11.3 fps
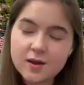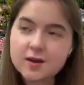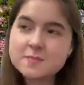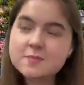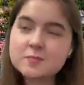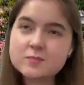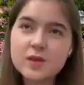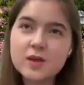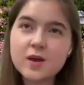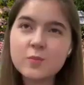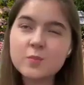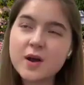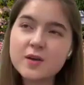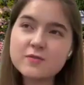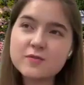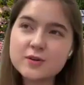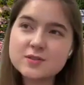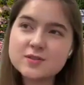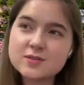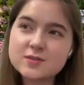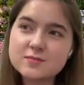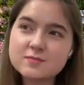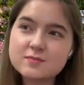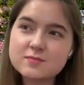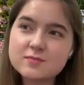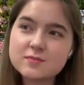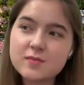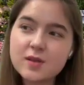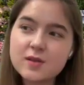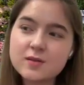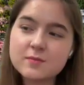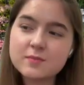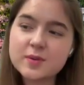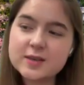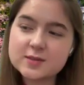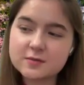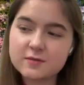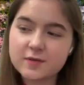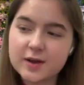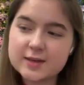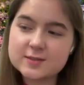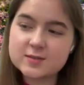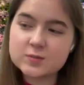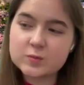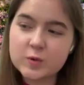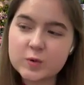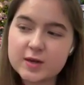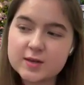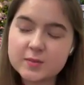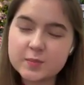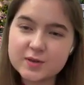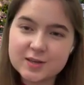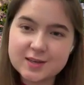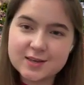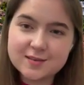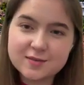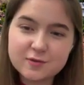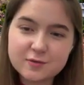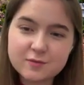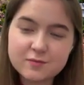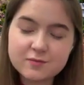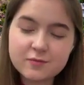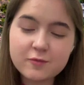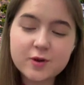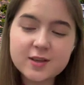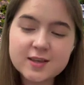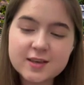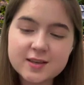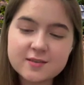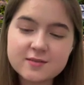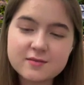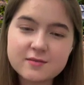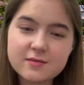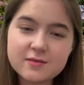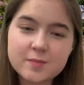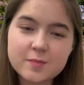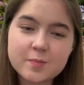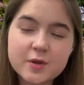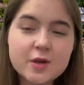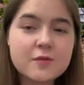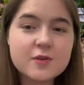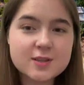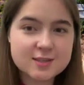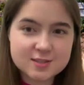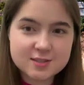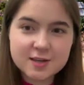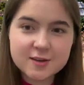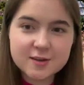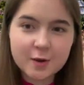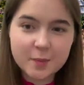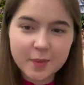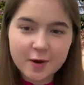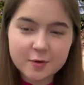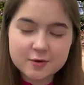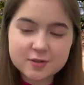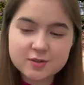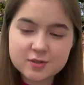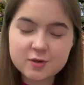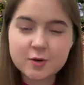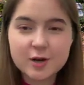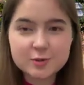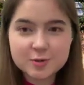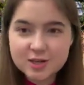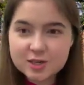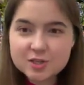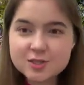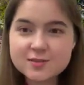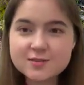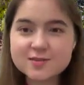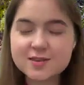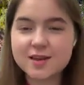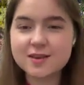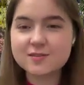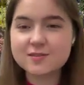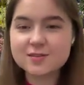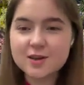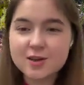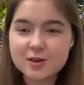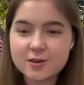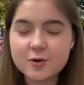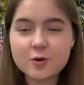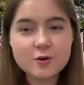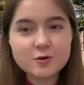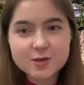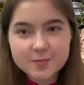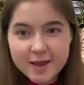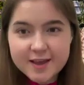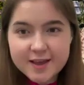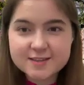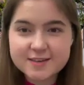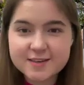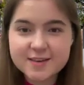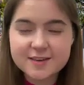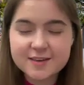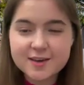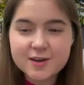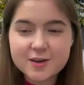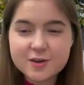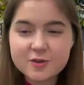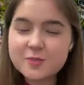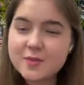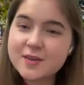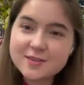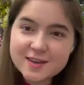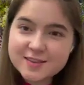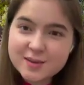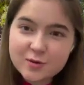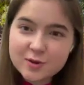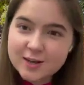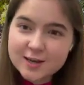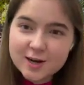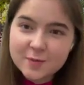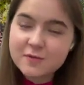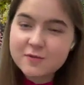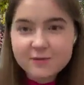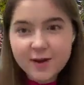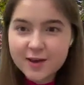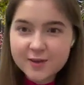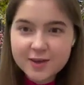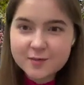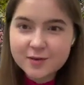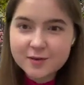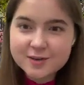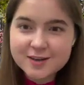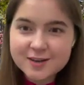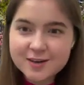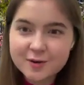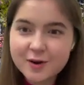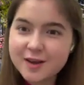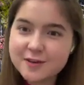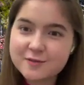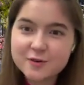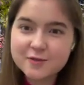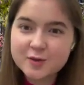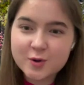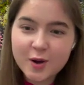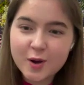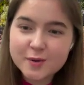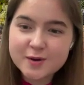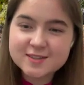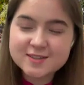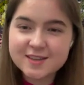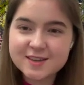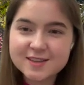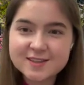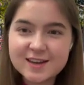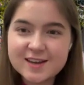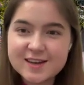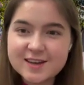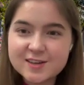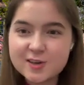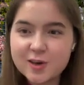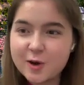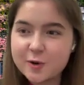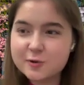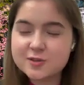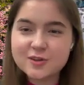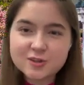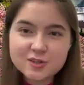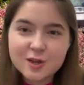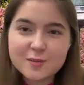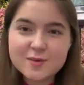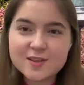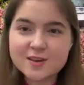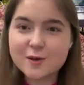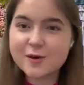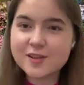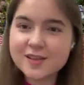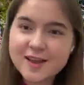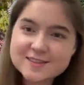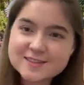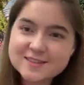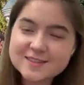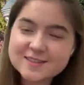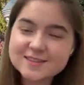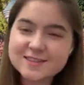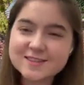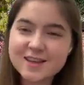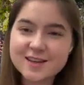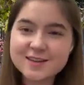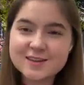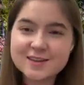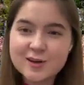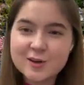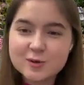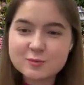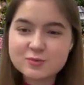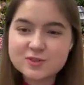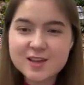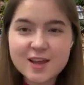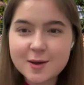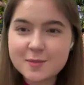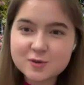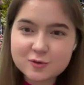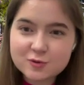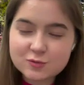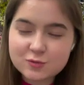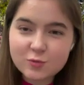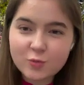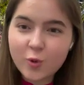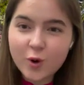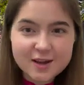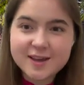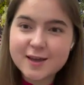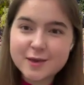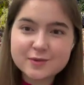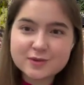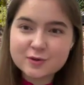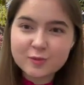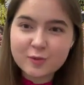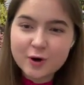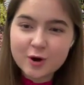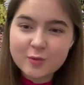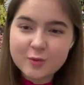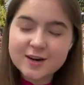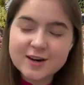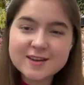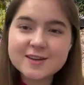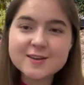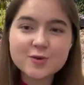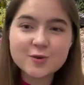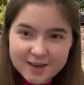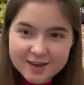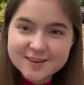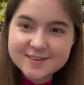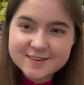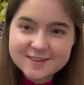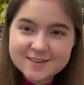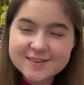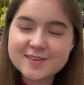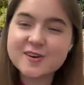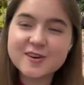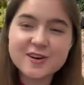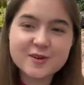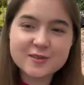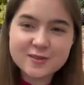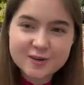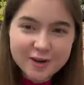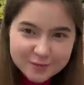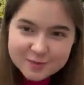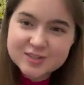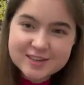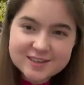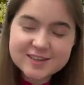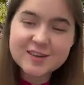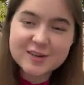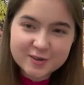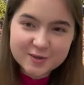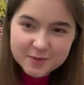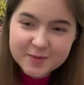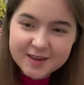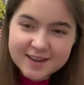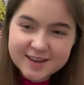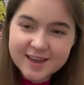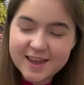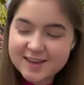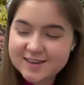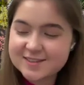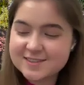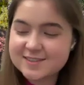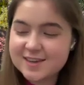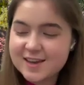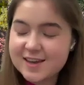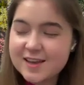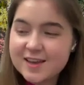Um, my first piece of advice would be really be realistic about your expectations and your own capacity. You may think that you can get up at 5 a.m. every day to grind for a few hours and then go to the gym and then go to classes and then stay up till 1 a.m. to do more homework. You can't. You're not a machine, you're a human being. And